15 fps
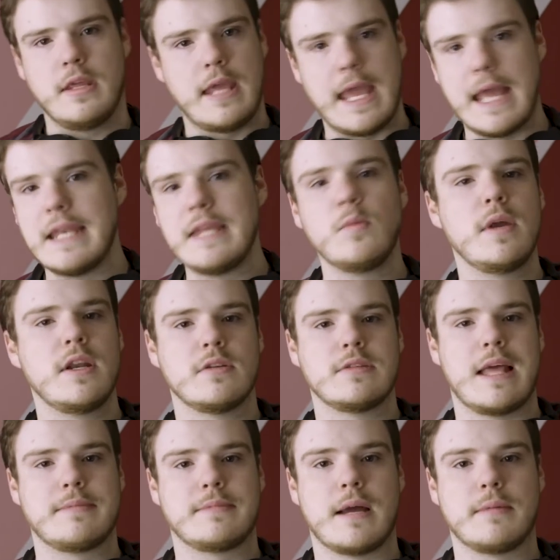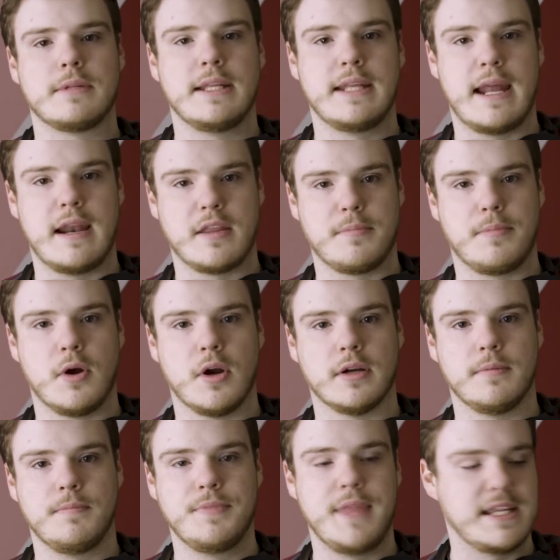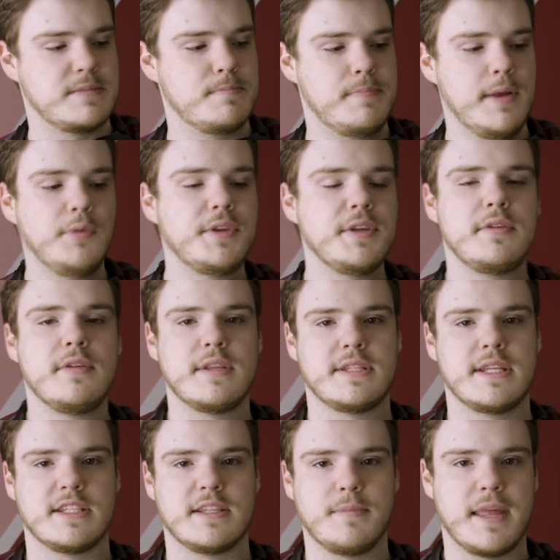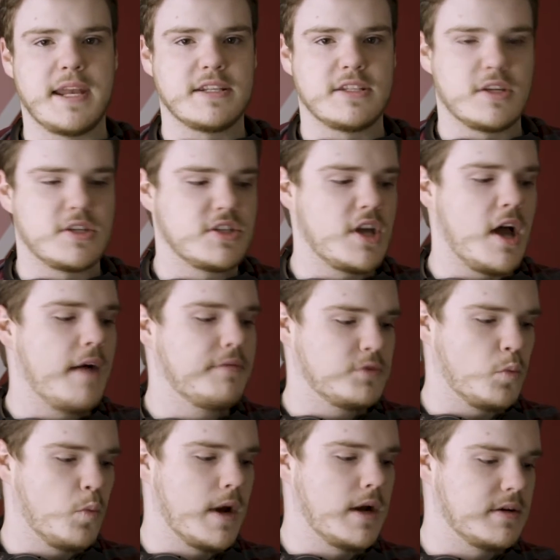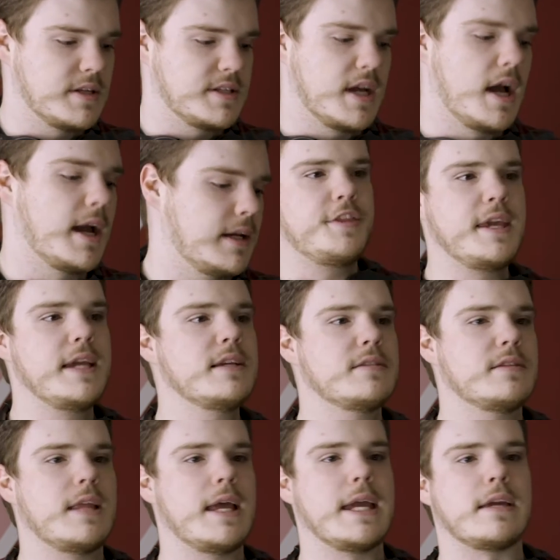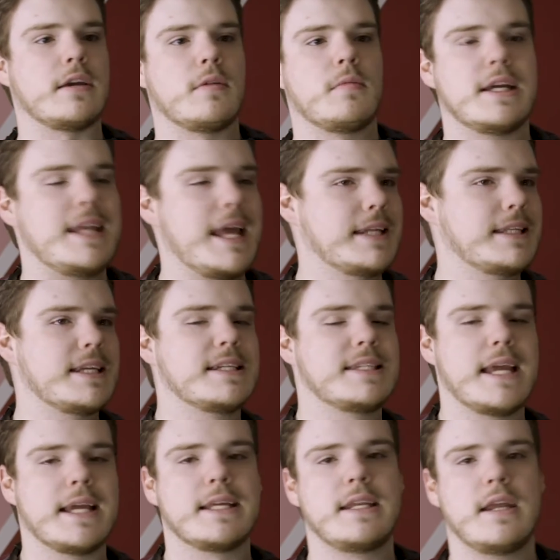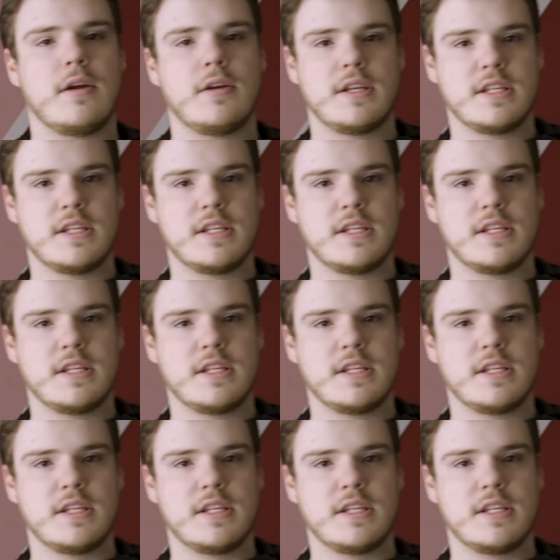any Windows laptop clean out of the park. That's built into the system. That is a software design. Things like connecting secondary